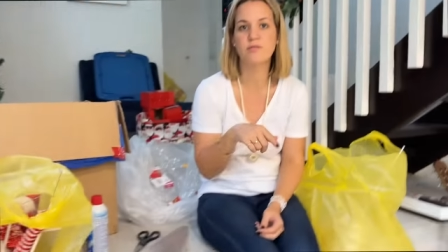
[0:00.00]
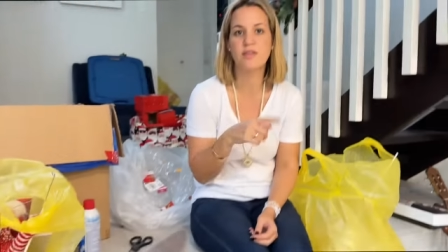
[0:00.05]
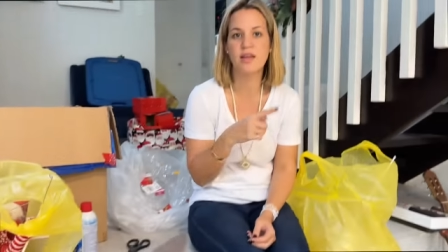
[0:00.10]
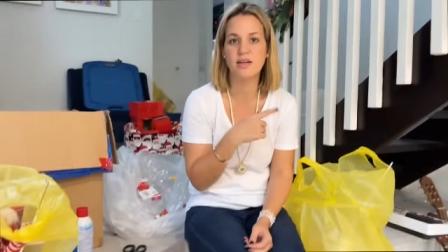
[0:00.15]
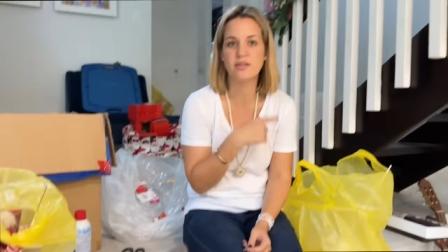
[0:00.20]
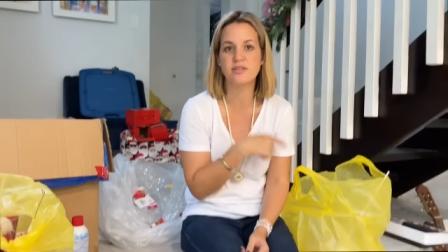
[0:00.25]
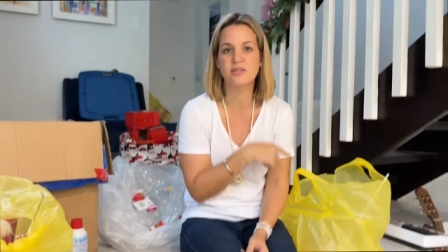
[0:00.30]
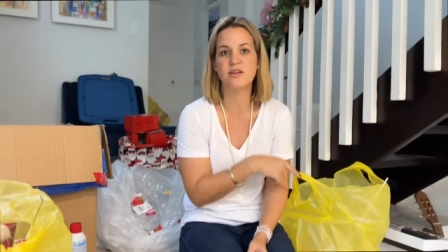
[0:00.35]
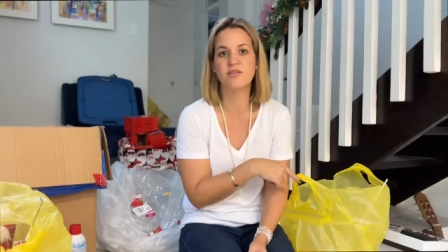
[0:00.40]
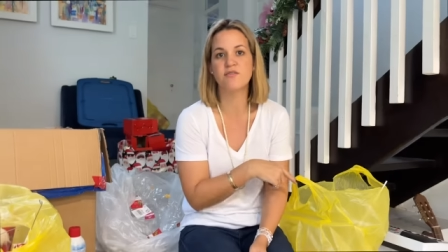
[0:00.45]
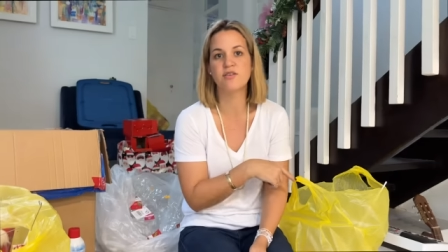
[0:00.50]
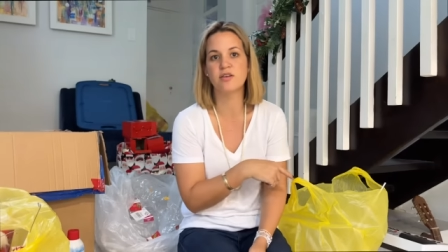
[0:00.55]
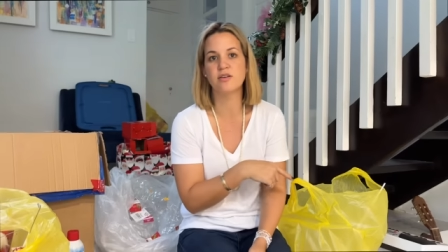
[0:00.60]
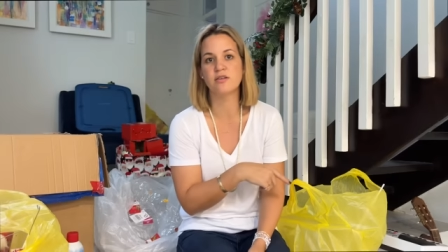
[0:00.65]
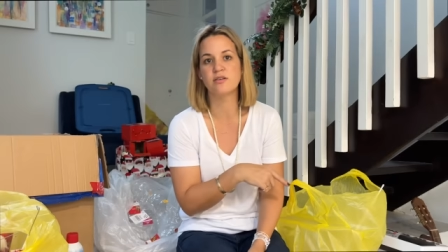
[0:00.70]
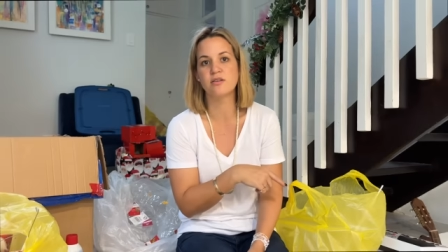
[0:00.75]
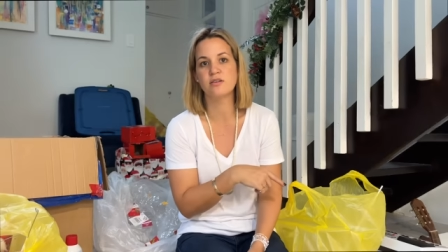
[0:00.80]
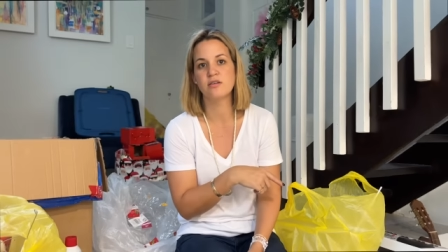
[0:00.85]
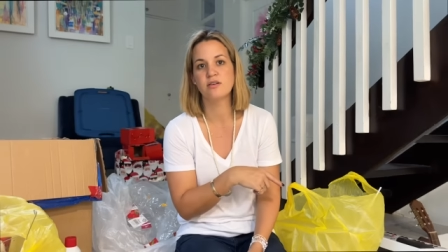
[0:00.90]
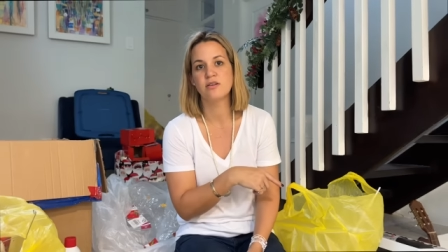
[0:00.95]
Thanksgiving.
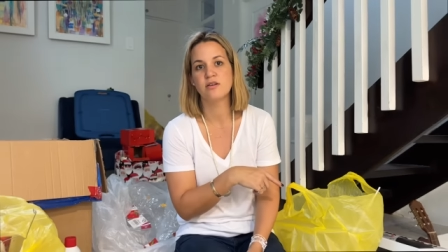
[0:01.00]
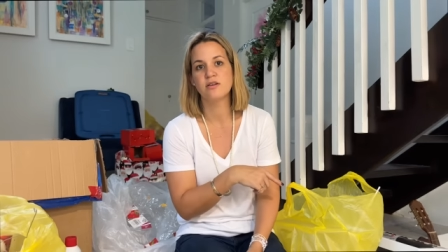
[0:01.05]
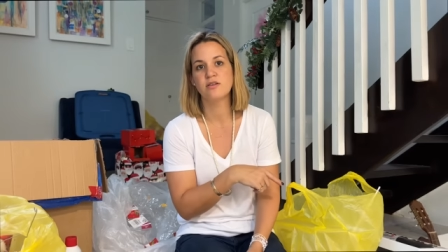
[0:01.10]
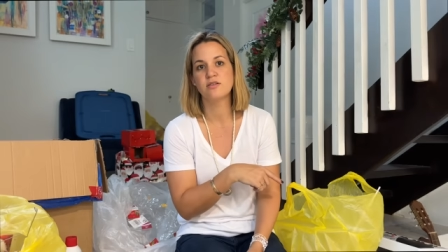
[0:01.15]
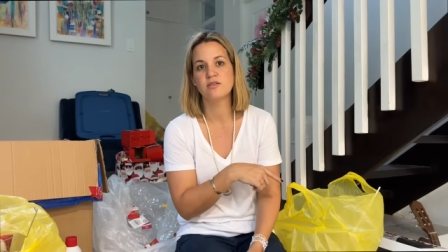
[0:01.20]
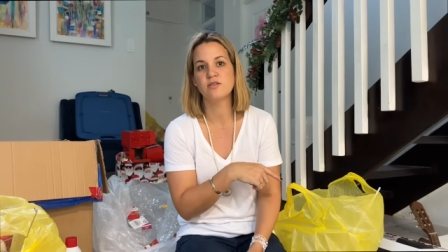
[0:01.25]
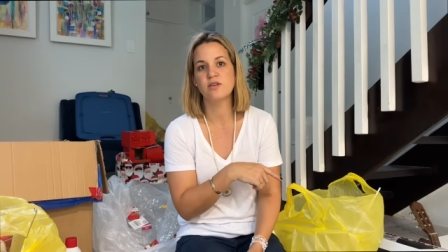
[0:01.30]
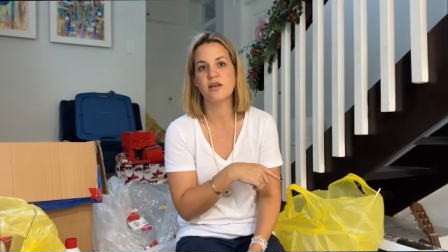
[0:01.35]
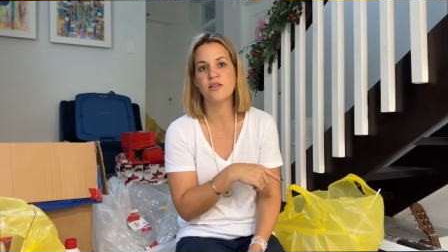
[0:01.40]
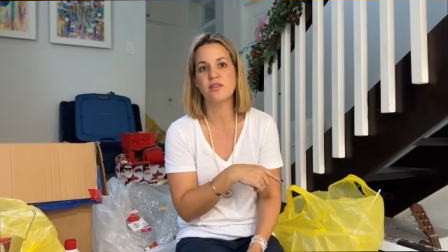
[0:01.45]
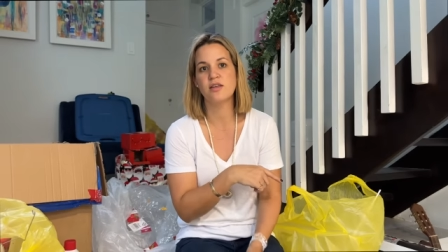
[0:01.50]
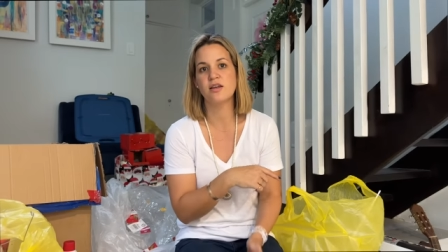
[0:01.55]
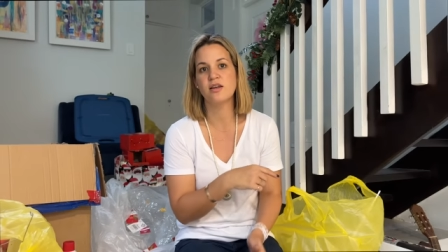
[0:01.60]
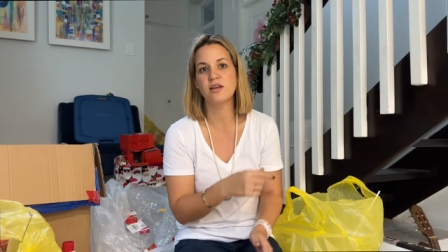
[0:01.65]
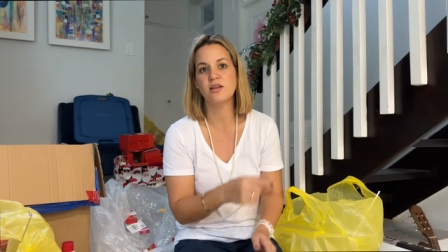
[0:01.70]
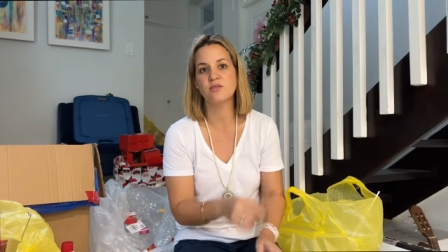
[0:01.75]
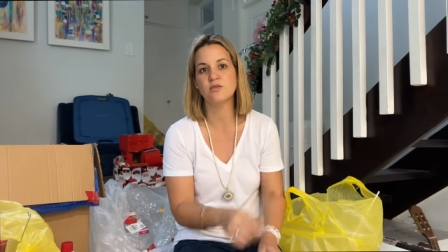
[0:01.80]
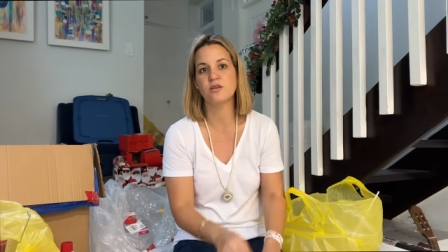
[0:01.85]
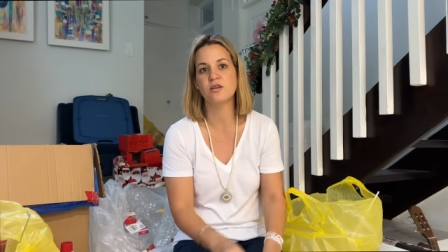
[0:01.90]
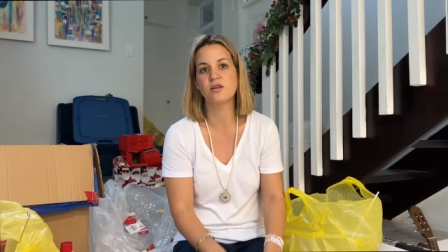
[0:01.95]
So I think
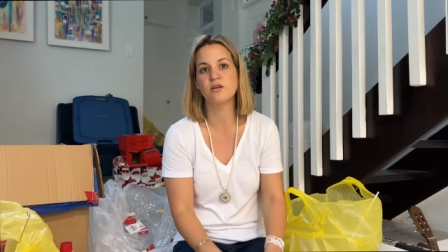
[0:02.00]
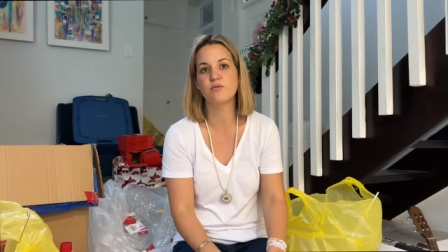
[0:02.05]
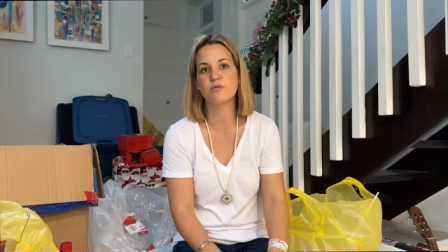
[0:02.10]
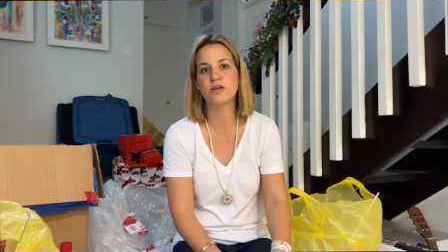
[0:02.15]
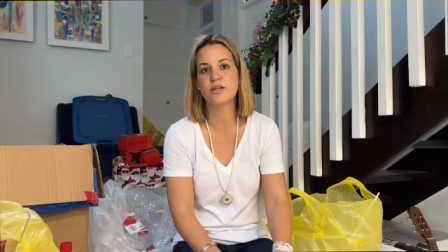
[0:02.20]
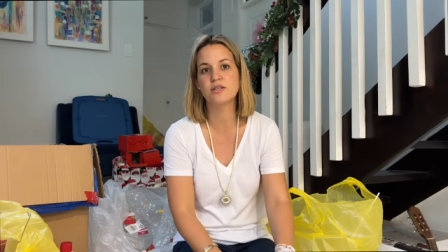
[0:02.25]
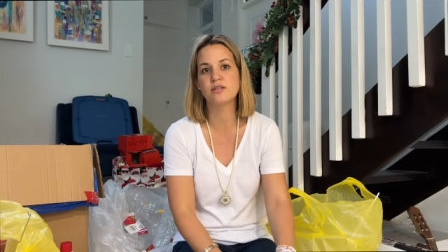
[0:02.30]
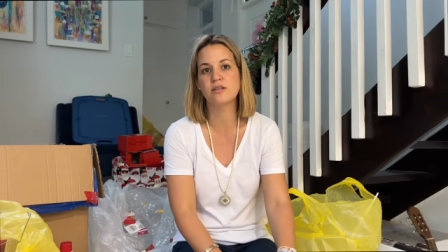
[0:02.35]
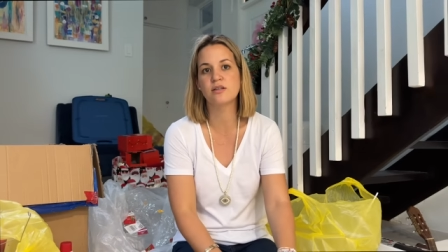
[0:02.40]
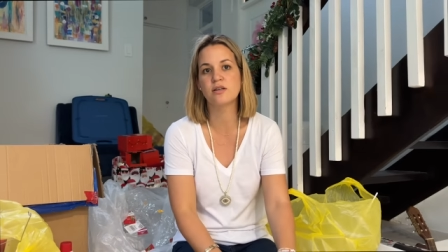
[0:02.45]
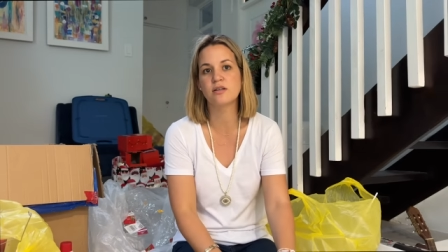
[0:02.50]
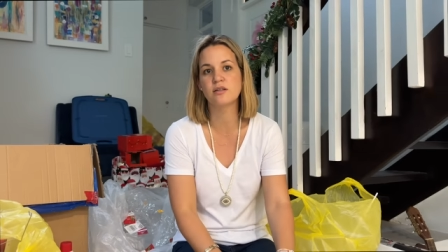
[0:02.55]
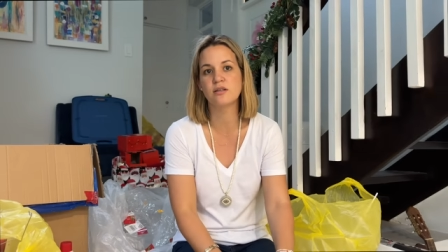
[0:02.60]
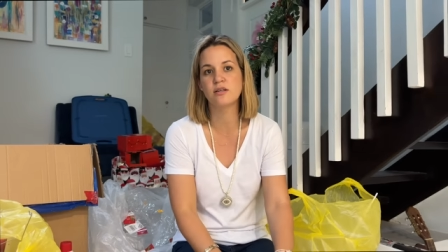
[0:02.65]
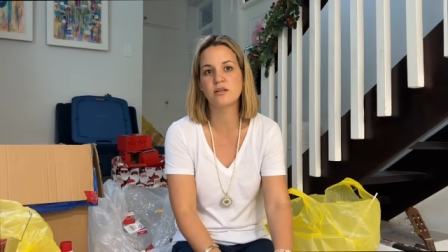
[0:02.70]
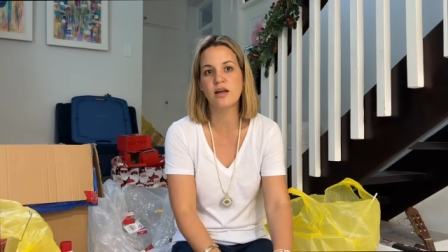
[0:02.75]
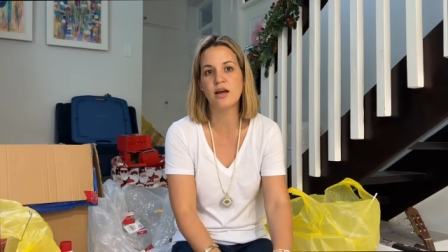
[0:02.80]
that's what they're waiting on.